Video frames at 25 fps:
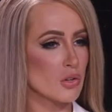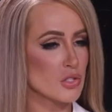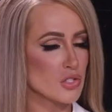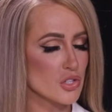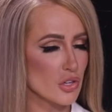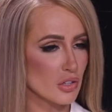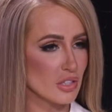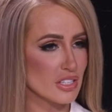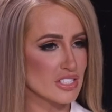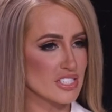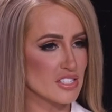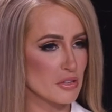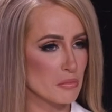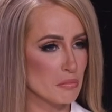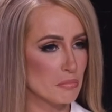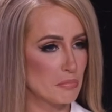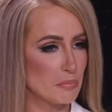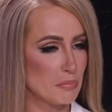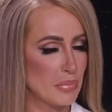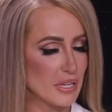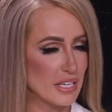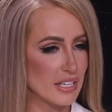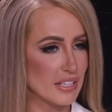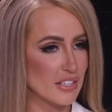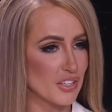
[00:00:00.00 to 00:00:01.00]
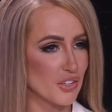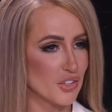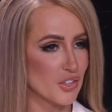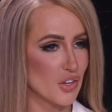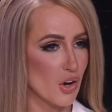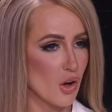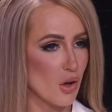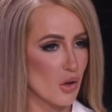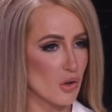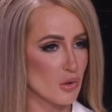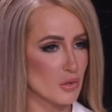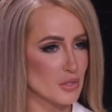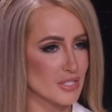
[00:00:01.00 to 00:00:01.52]
Well, certainly some big
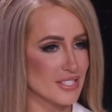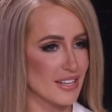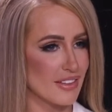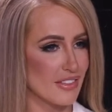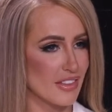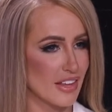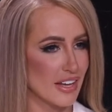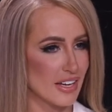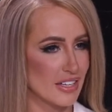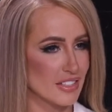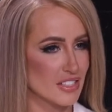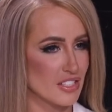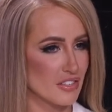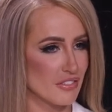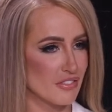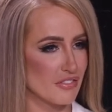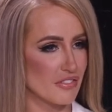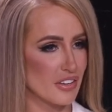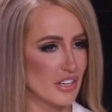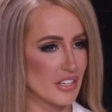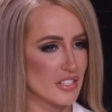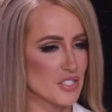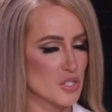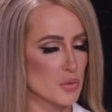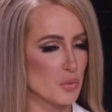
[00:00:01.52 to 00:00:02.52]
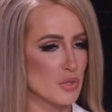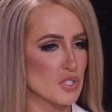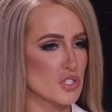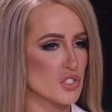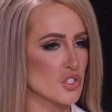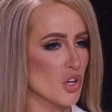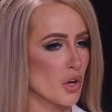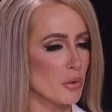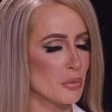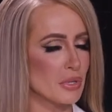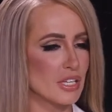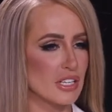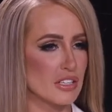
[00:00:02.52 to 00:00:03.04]
goals there to fix. With
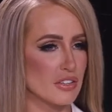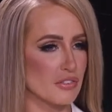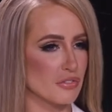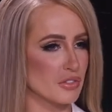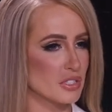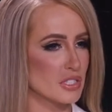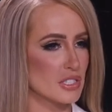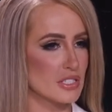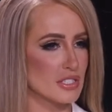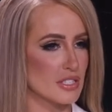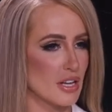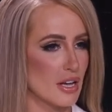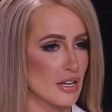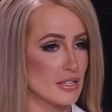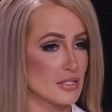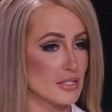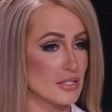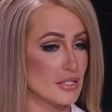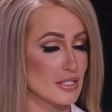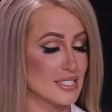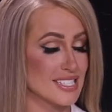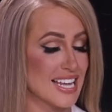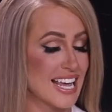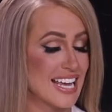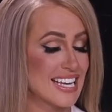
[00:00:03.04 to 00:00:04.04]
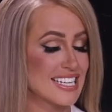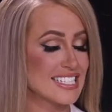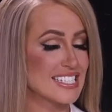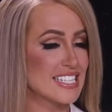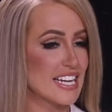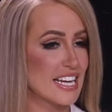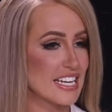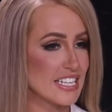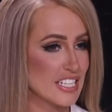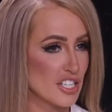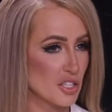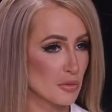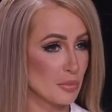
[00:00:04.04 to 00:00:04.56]
so many different disasters
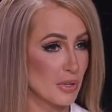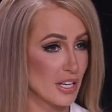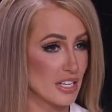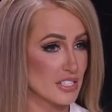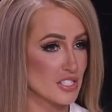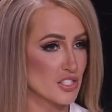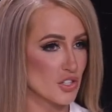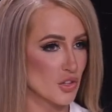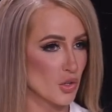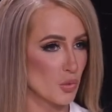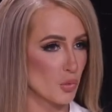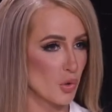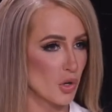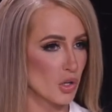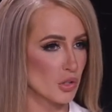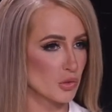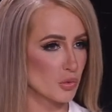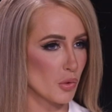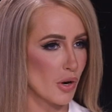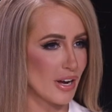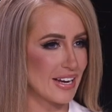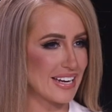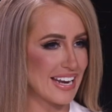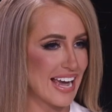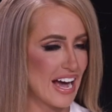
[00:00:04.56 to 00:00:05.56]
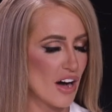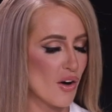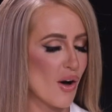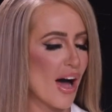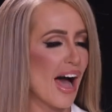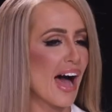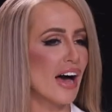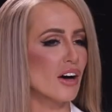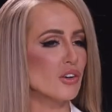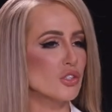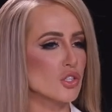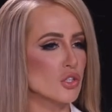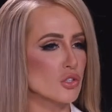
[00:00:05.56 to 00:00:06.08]
taking place in the world right now,
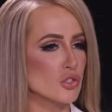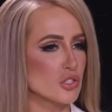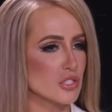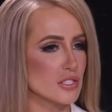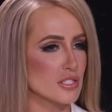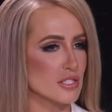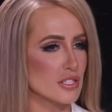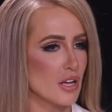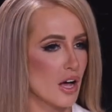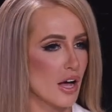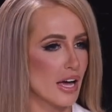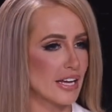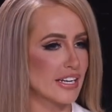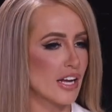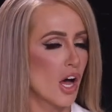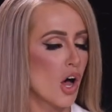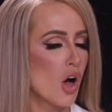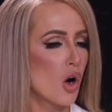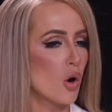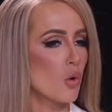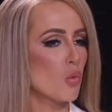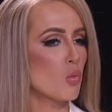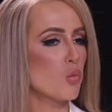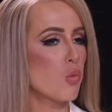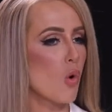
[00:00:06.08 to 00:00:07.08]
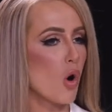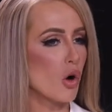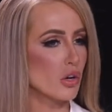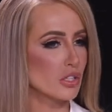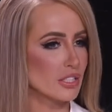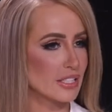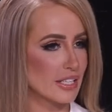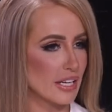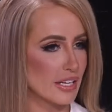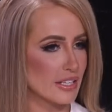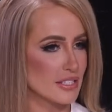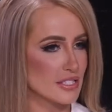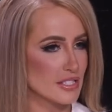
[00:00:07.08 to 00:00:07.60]
how do you decide
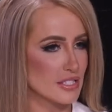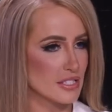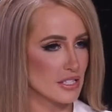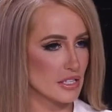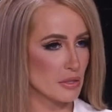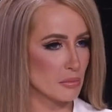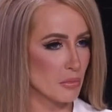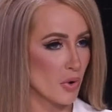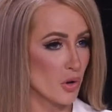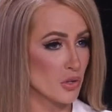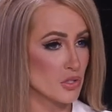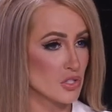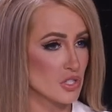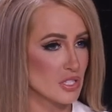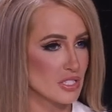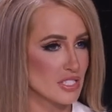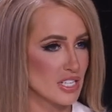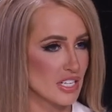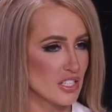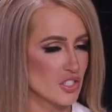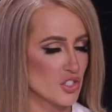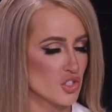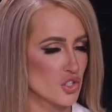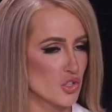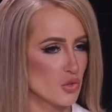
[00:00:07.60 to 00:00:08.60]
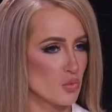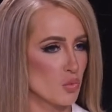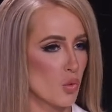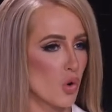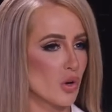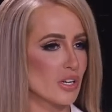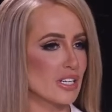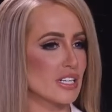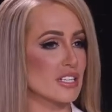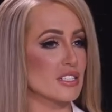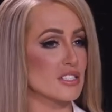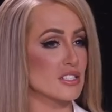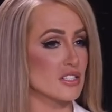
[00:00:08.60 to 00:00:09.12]
what gets the most attention?
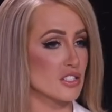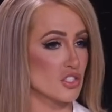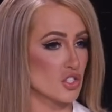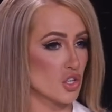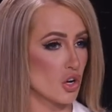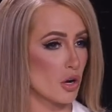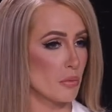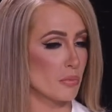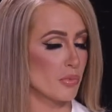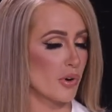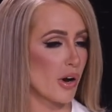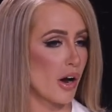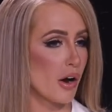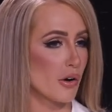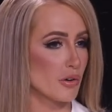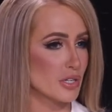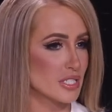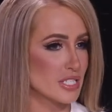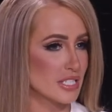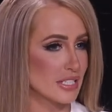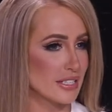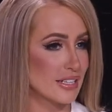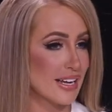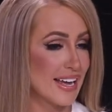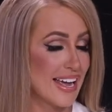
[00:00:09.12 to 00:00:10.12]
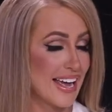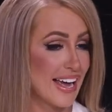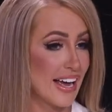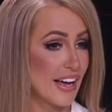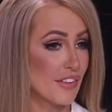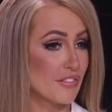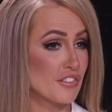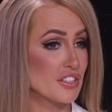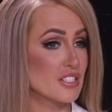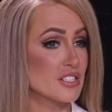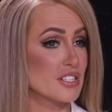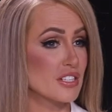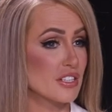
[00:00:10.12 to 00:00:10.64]
What is the top priority
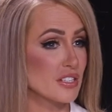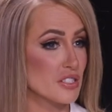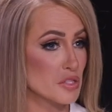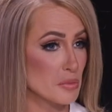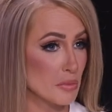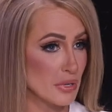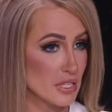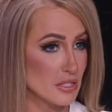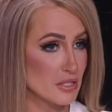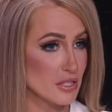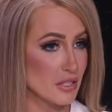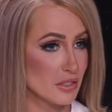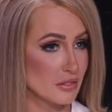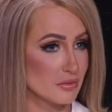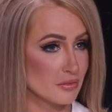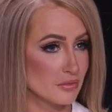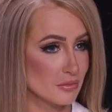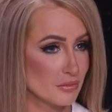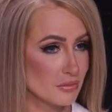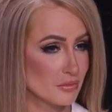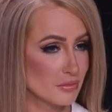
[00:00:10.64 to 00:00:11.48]
at this year's meeting?